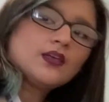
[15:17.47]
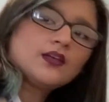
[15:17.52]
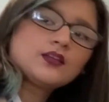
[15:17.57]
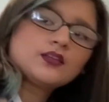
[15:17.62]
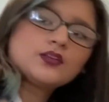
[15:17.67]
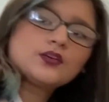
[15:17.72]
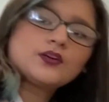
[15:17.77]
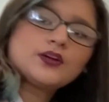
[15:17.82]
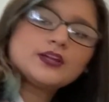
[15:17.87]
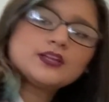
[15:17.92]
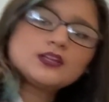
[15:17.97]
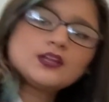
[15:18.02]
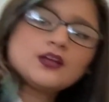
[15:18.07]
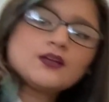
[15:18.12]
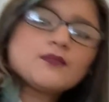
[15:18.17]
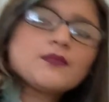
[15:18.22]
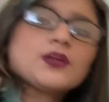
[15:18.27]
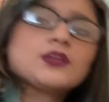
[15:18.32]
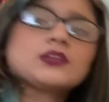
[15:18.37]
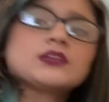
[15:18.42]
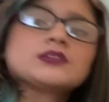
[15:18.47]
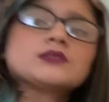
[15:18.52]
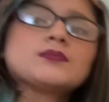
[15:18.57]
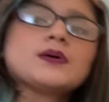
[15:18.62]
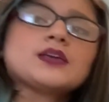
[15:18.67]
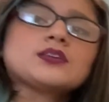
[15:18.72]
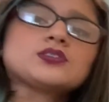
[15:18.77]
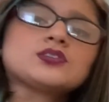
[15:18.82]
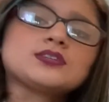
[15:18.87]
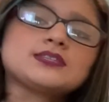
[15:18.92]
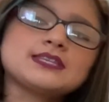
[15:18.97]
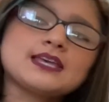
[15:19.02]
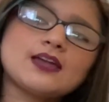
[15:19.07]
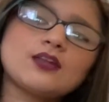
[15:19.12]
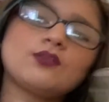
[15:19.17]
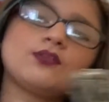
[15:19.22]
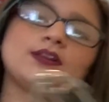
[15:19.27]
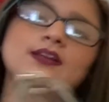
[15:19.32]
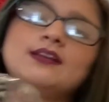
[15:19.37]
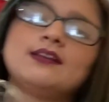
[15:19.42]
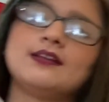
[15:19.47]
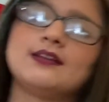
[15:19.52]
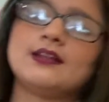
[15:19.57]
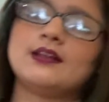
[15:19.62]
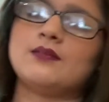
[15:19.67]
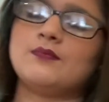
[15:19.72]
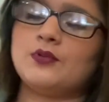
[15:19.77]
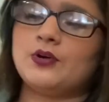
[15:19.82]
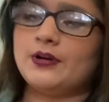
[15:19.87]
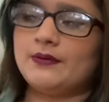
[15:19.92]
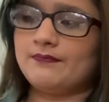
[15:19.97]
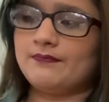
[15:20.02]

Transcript: The great thing about this spatula is I don't need it anymore.